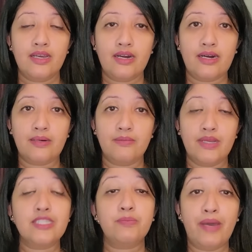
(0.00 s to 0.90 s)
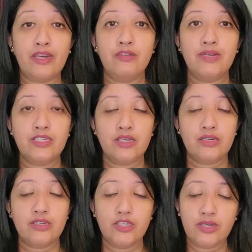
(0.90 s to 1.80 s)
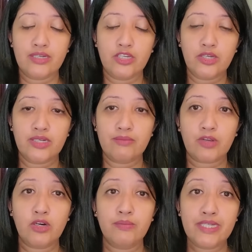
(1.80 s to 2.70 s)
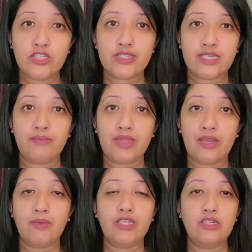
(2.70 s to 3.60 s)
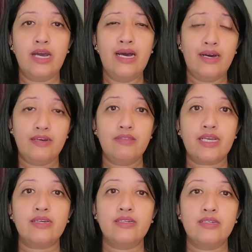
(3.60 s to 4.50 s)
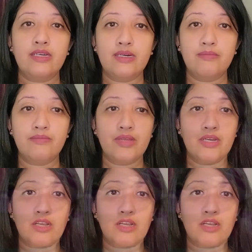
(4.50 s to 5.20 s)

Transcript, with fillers: um, it's better when you can you can commit to something when you have like a, um, a